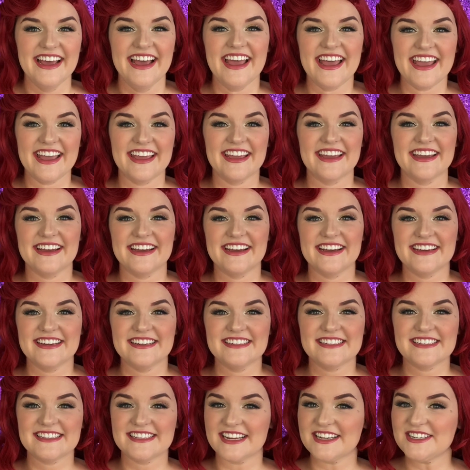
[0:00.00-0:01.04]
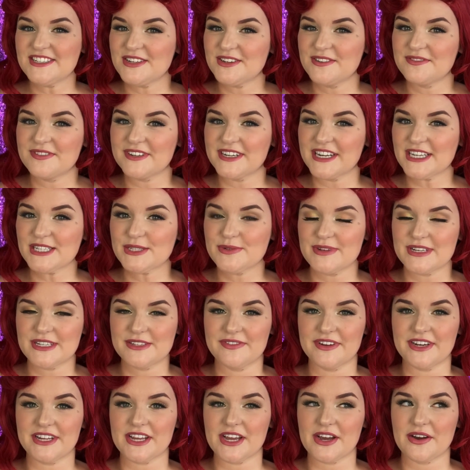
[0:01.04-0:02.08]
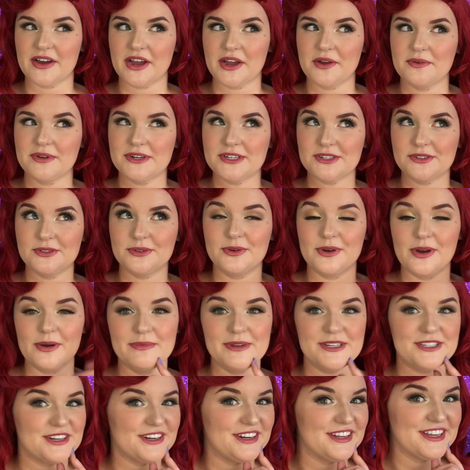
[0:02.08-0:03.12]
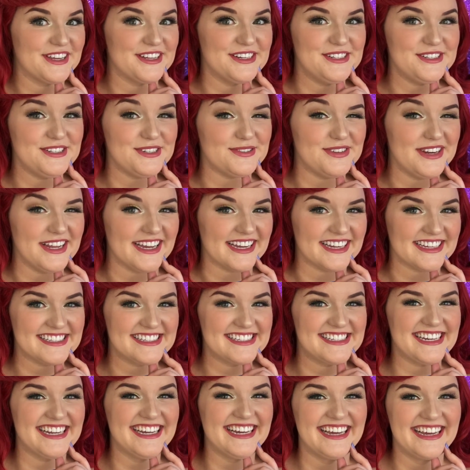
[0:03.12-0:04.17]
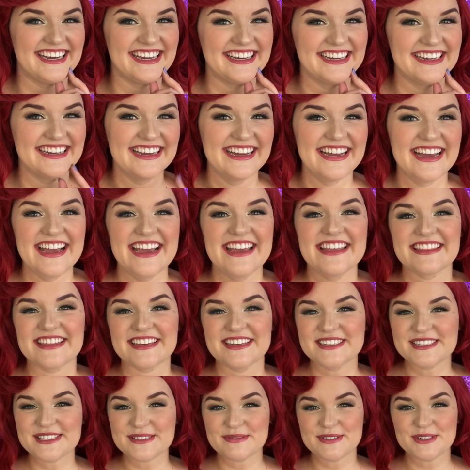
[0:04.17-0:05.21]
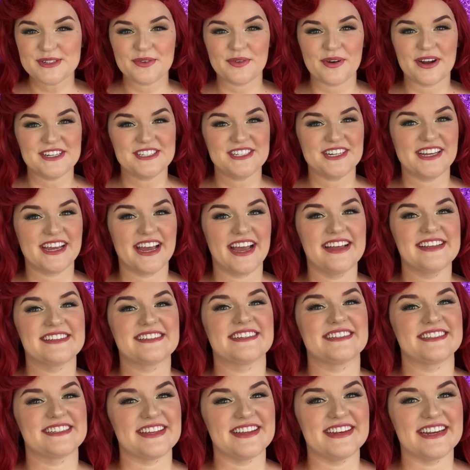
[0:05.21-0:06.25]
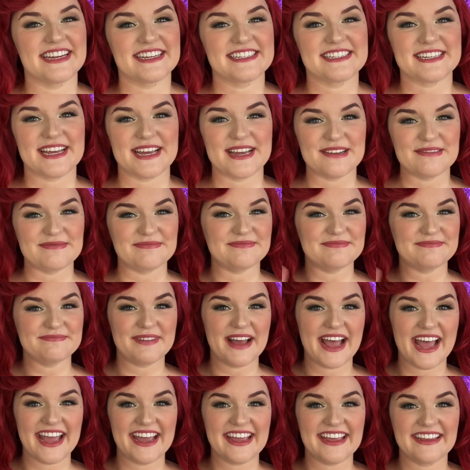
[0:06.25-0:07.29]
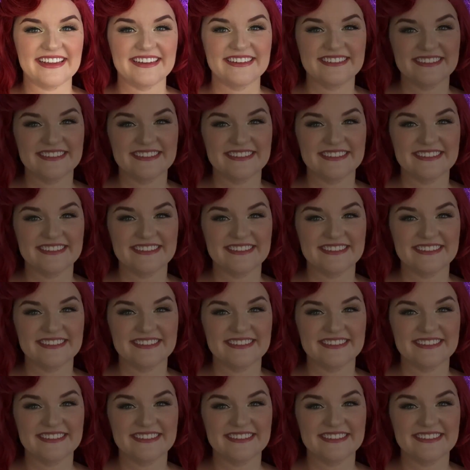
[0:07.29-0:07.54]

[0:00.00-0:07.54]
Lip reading: And stay tuned for next week's video. I wonder who I'll be turning into next. Thanks so much for watching, guys, and I'll see you next time. Bye.